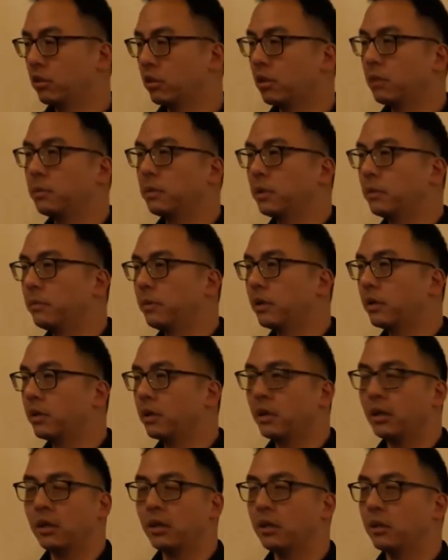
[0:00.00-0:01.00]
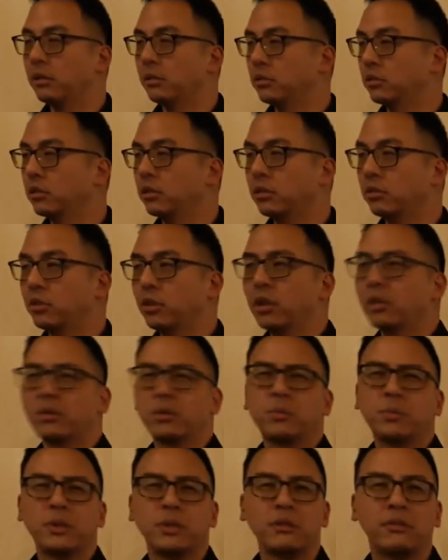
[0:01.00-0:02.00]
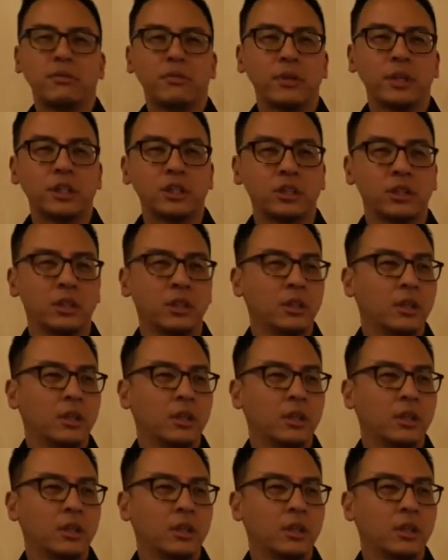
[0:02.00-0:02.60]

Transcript: keep in a bulk, so you don't have to put it in the fridge,